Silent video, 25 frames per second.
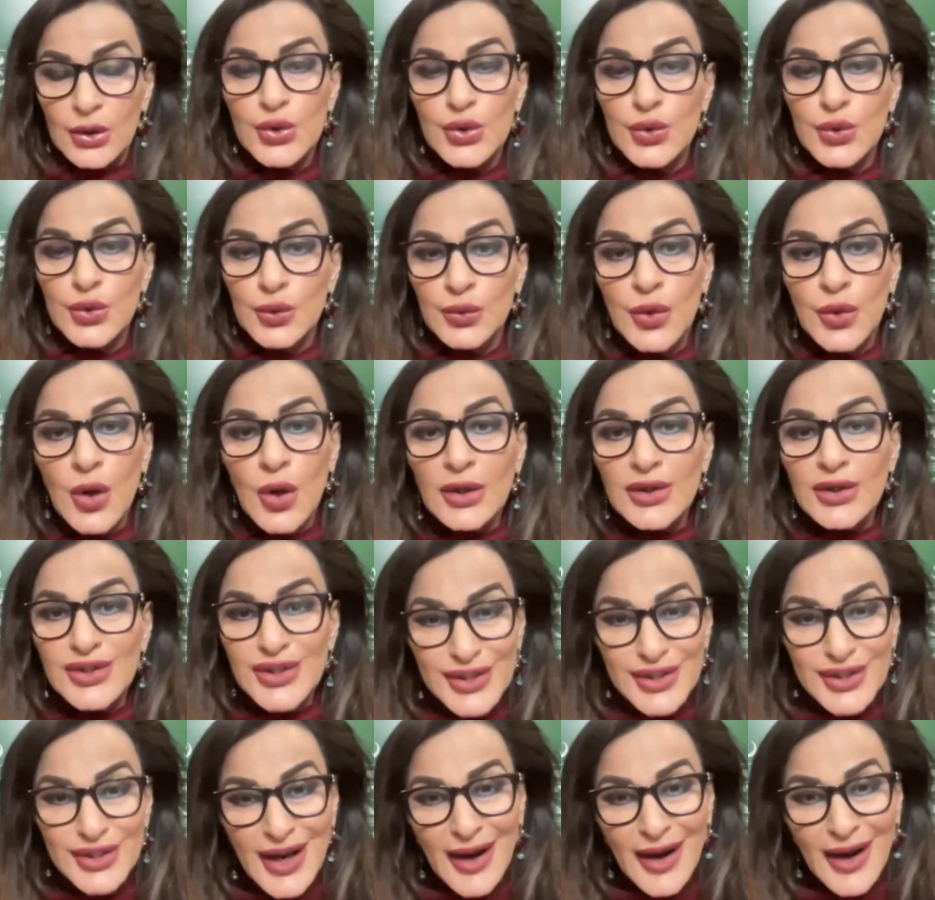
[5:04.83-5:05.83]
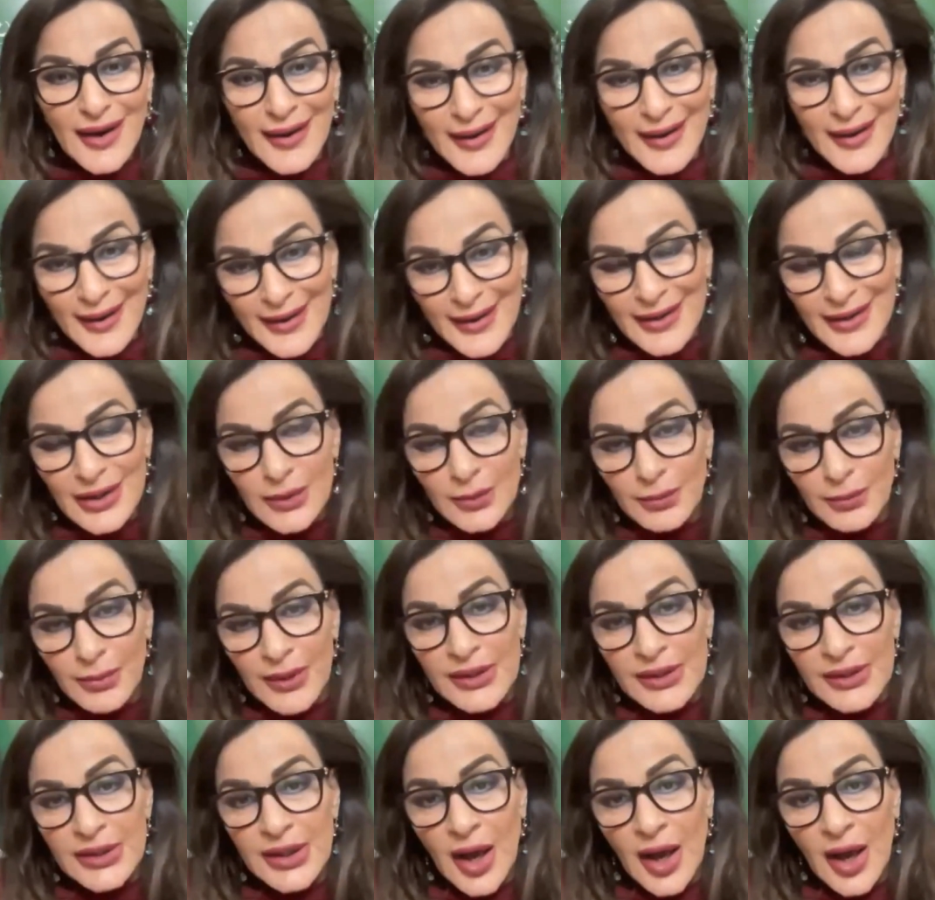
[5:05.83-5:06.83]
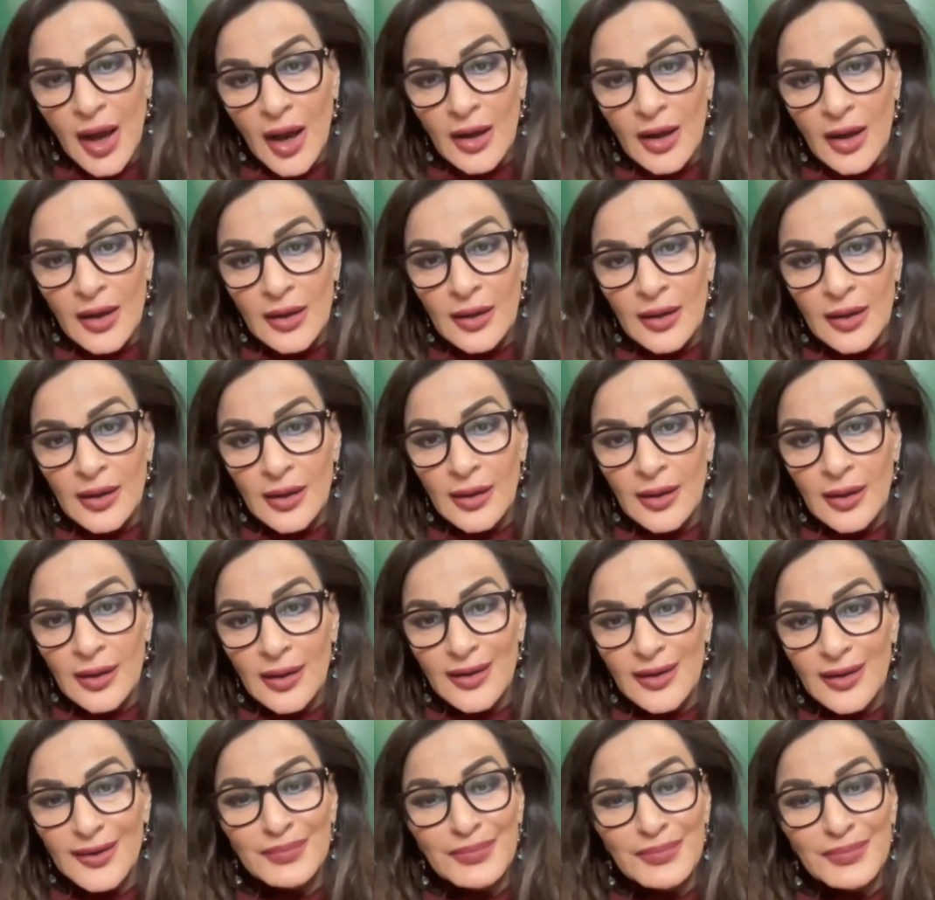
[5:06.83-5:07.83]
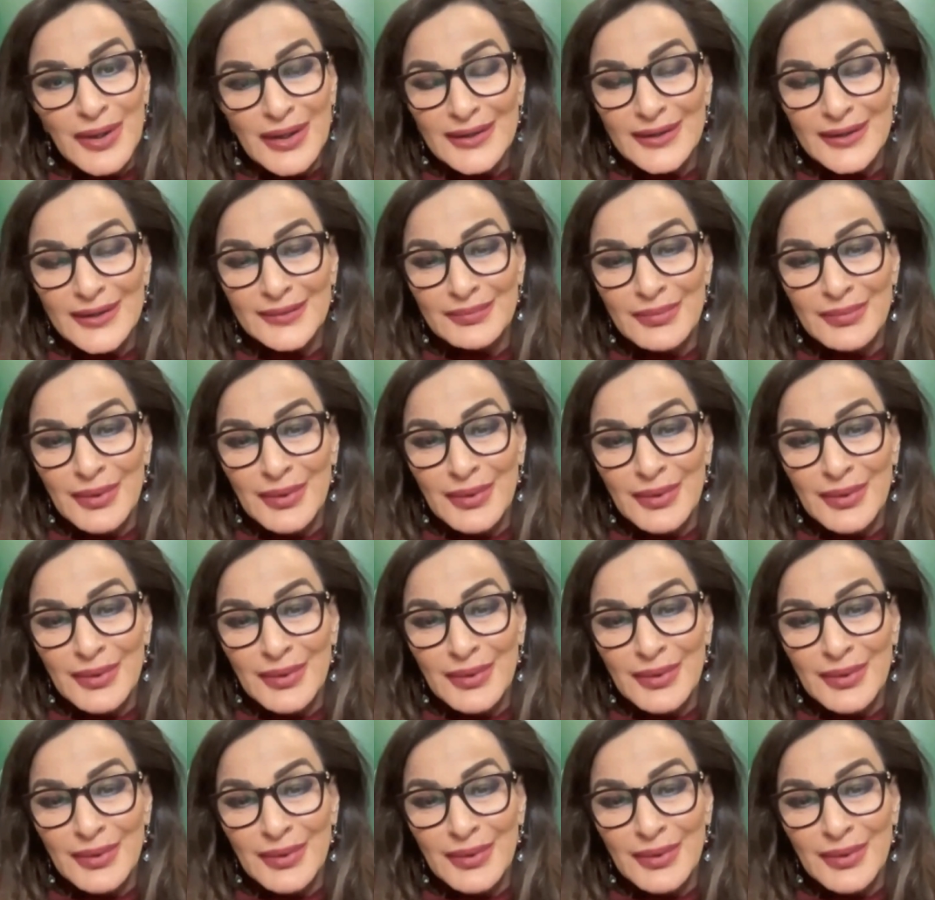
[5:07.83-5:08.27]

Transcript: to not just our health, but our but